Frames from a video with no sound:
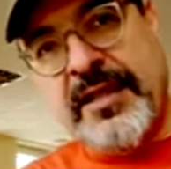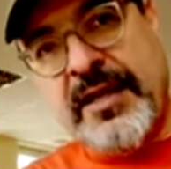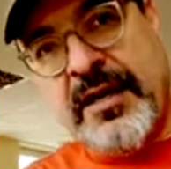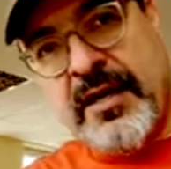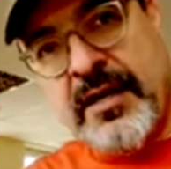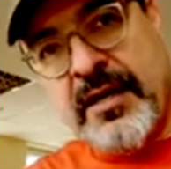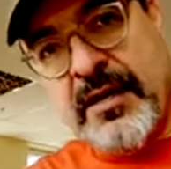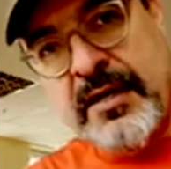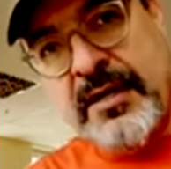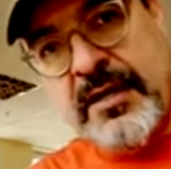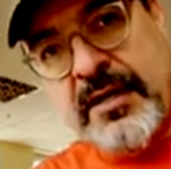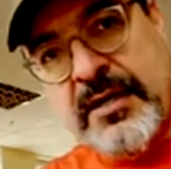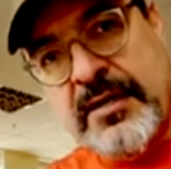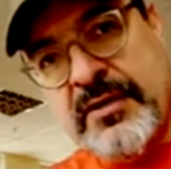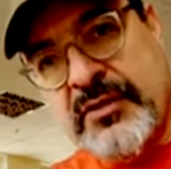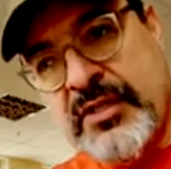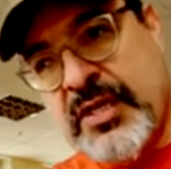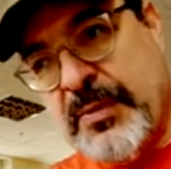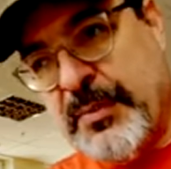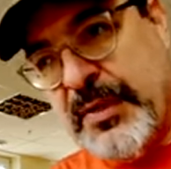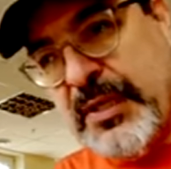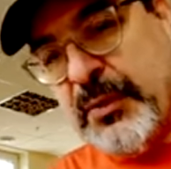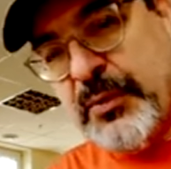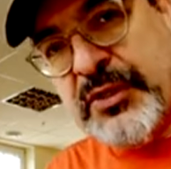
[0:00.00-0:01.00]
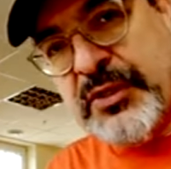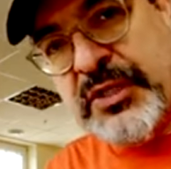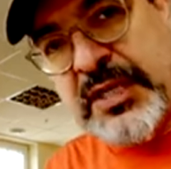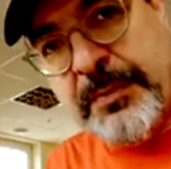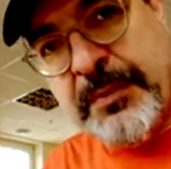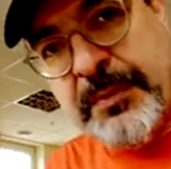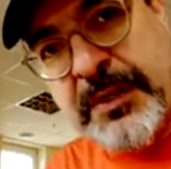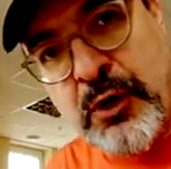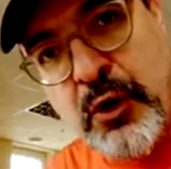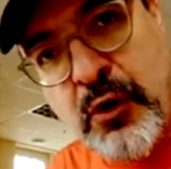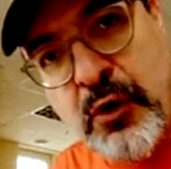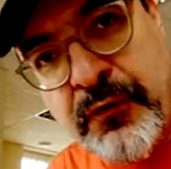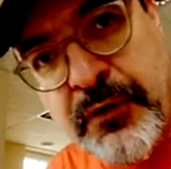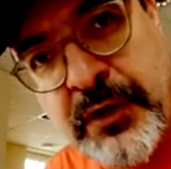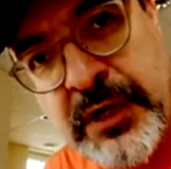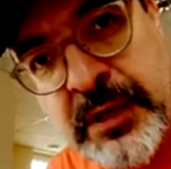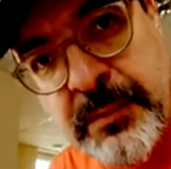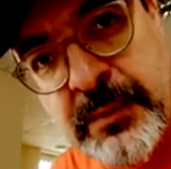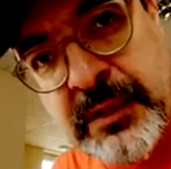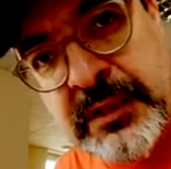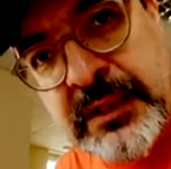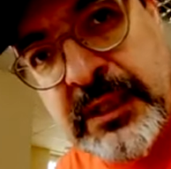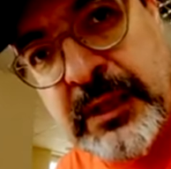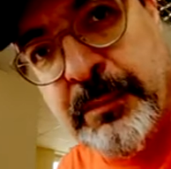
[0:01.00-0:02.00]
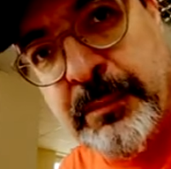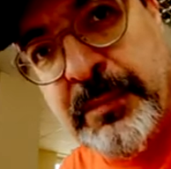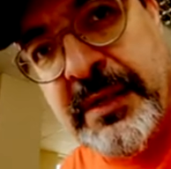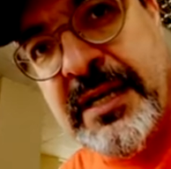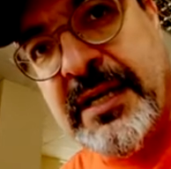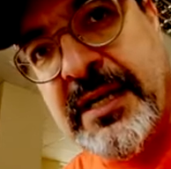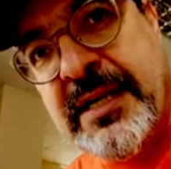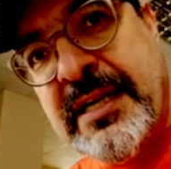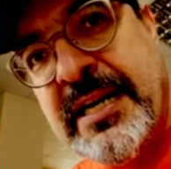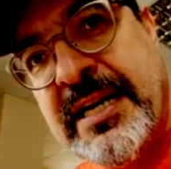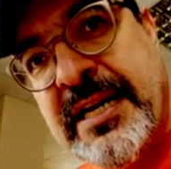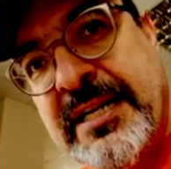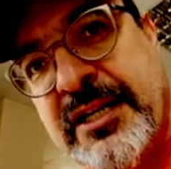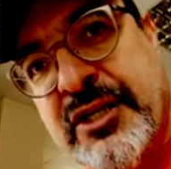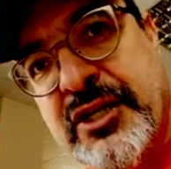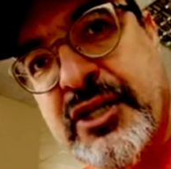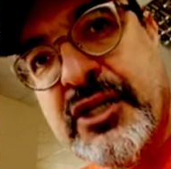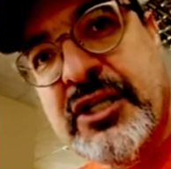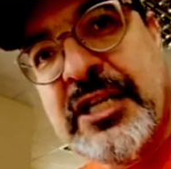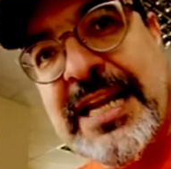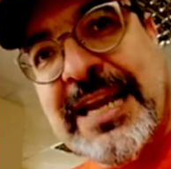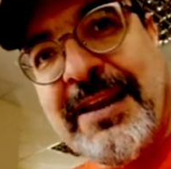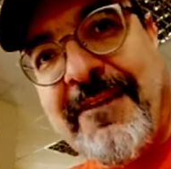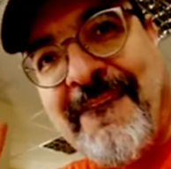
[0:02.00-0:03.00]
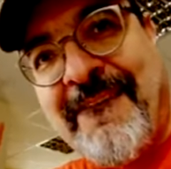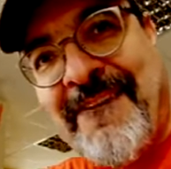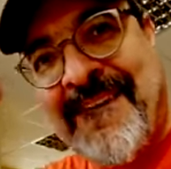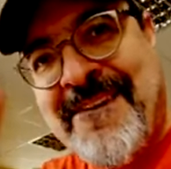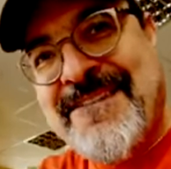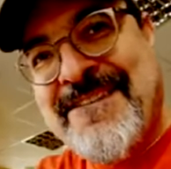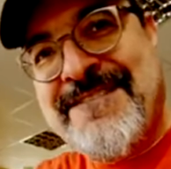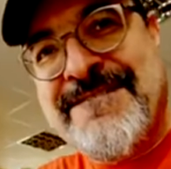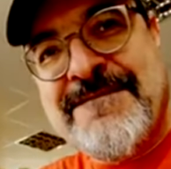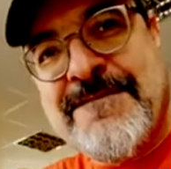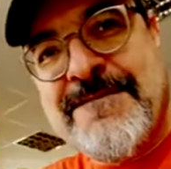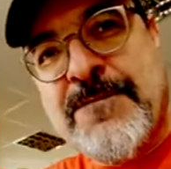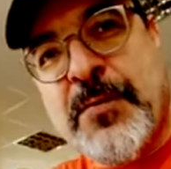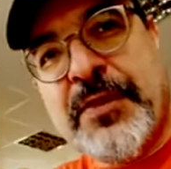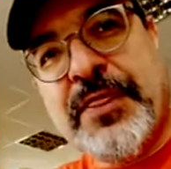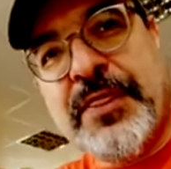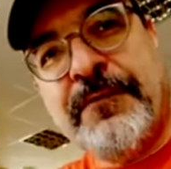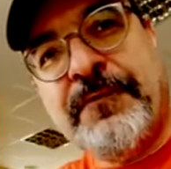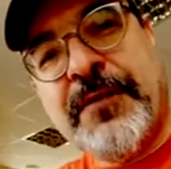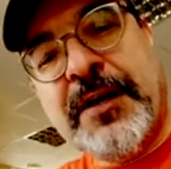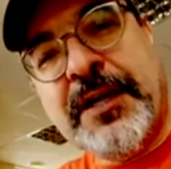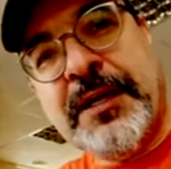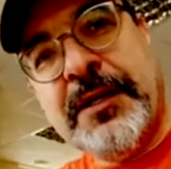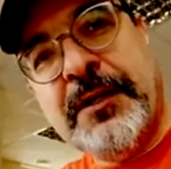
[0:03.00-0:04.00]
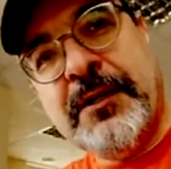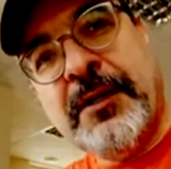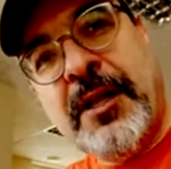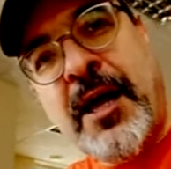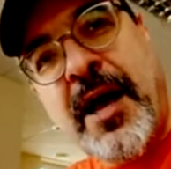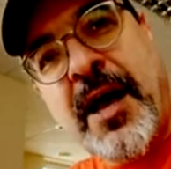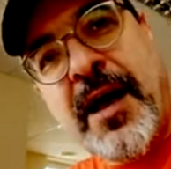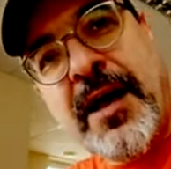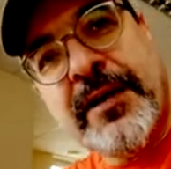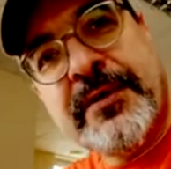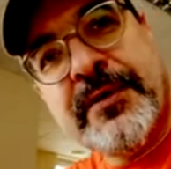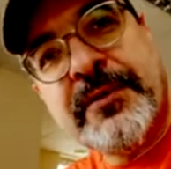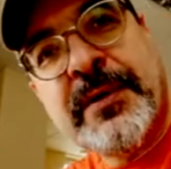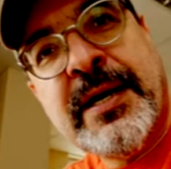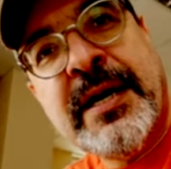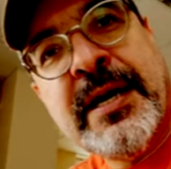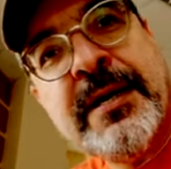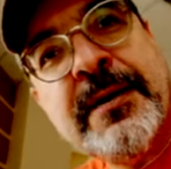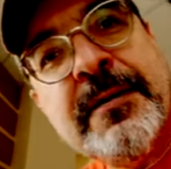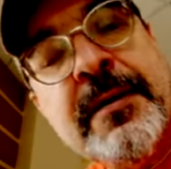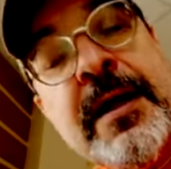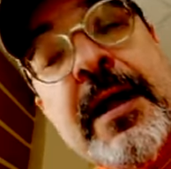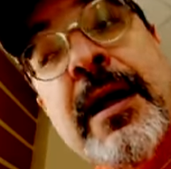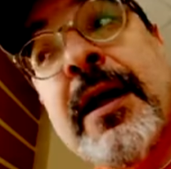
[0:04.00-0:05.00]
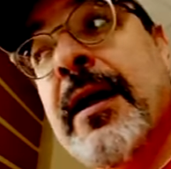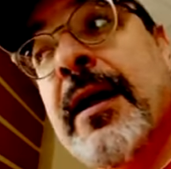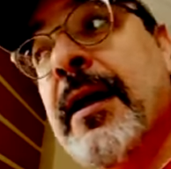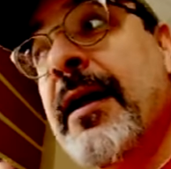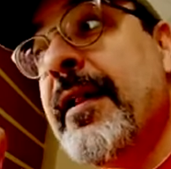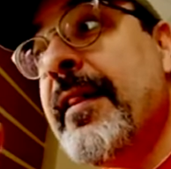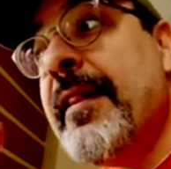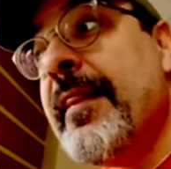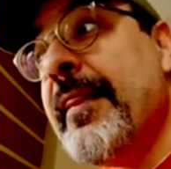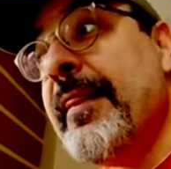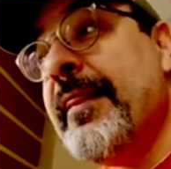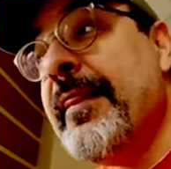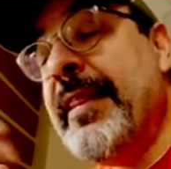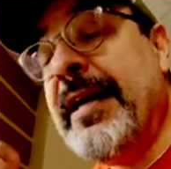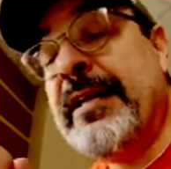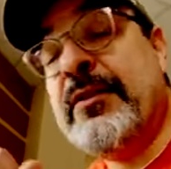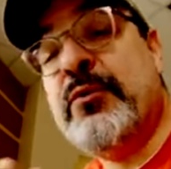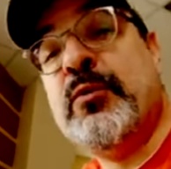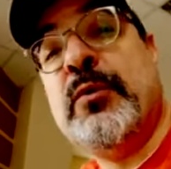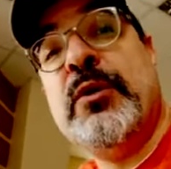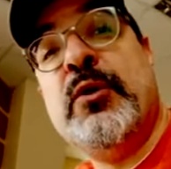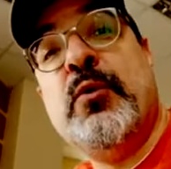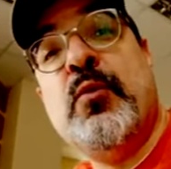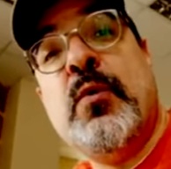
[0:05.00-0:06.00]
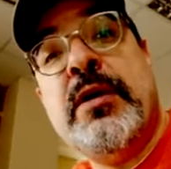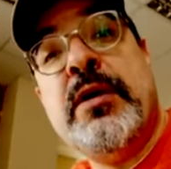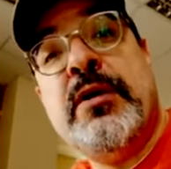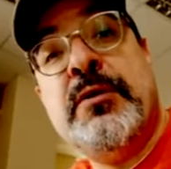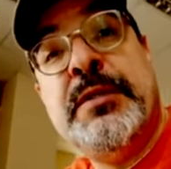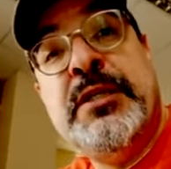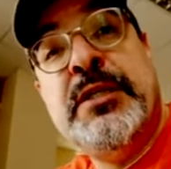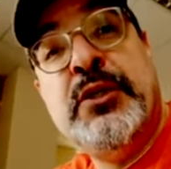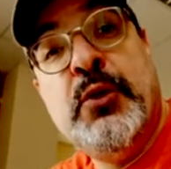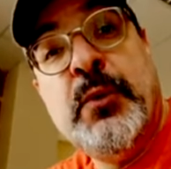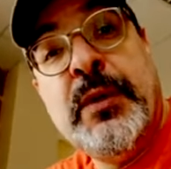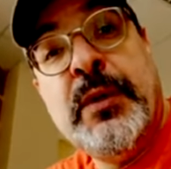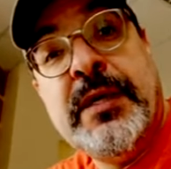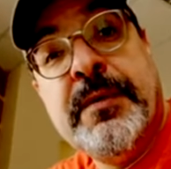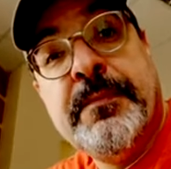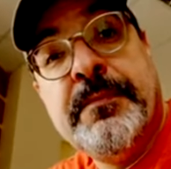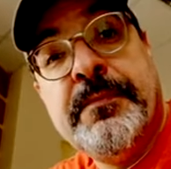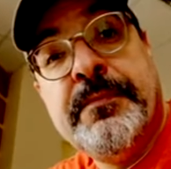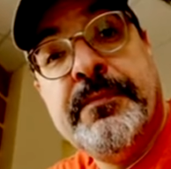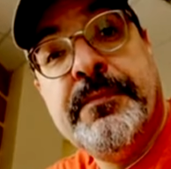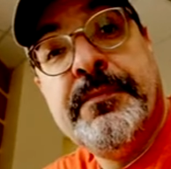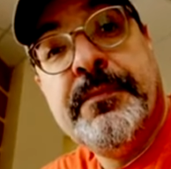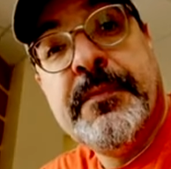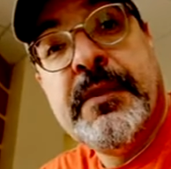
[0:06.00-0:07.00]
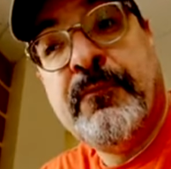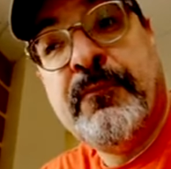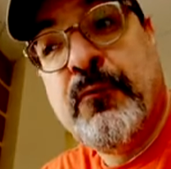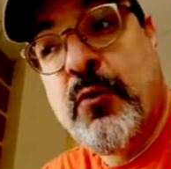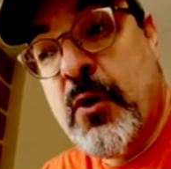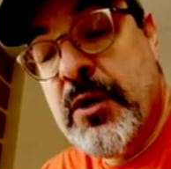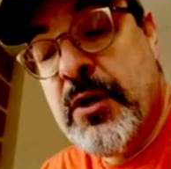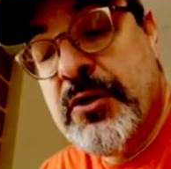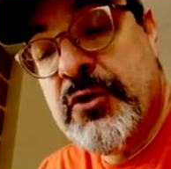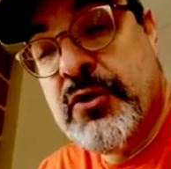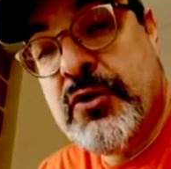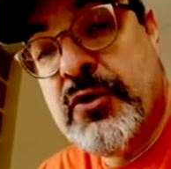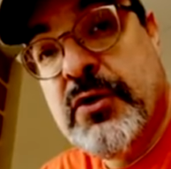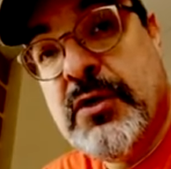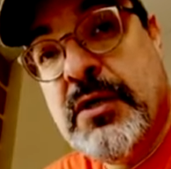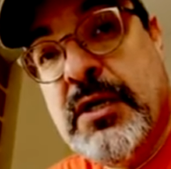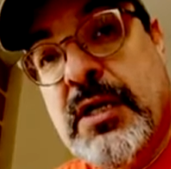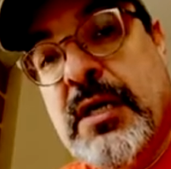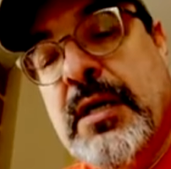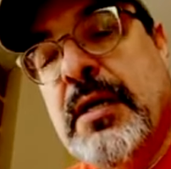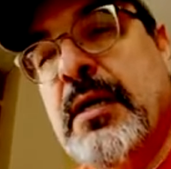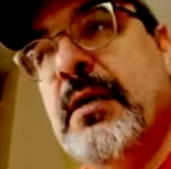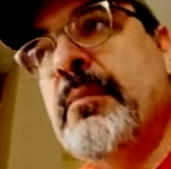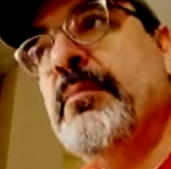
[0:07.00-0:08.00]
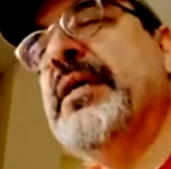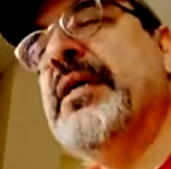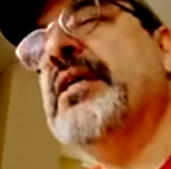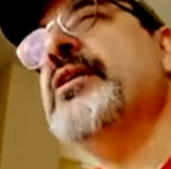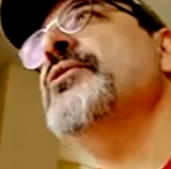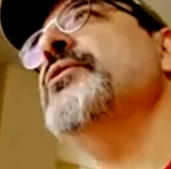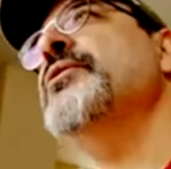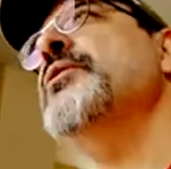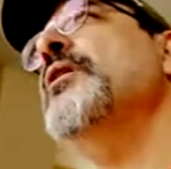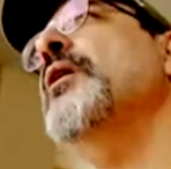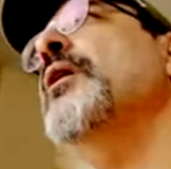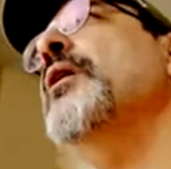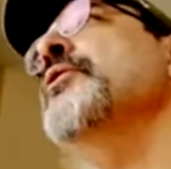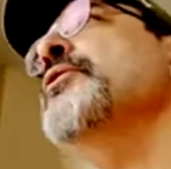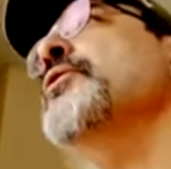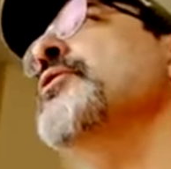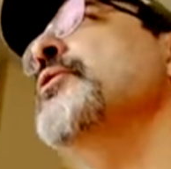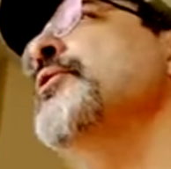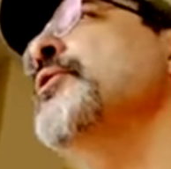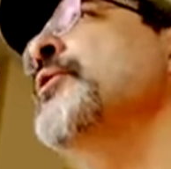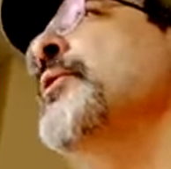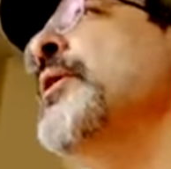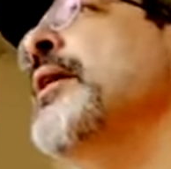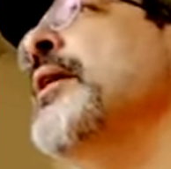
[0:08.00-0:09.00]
there? Somebody was stepping over him a little bit and he just like, with the fucking claws, right? That's what you want to be doing, of course. Because see, also, you